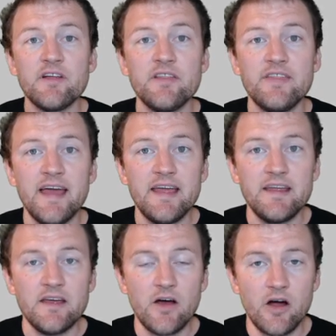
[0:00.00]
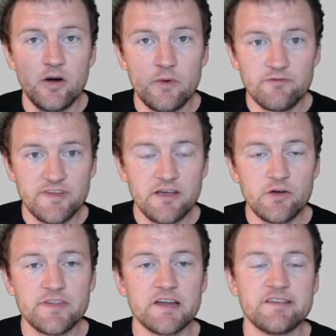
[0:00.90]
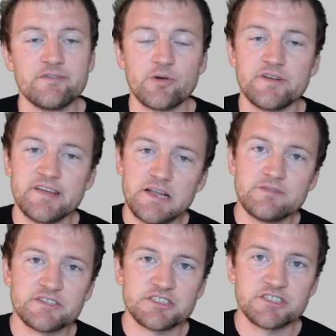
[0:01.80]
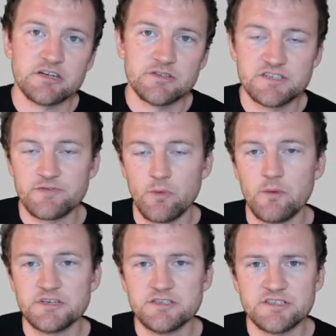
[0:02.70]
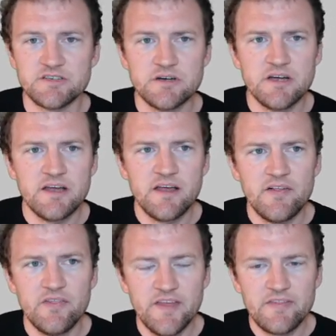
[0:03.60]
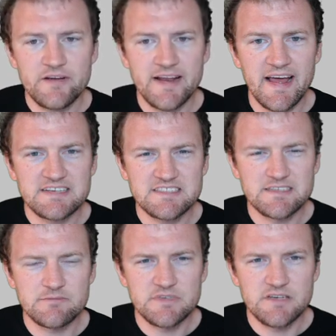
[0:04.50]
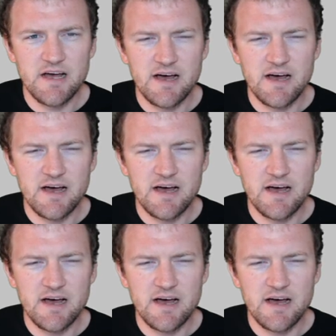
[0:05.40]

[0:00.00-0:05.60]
they are revealed that it's for a television show, this is for What Would You Do, then they're going to ask them,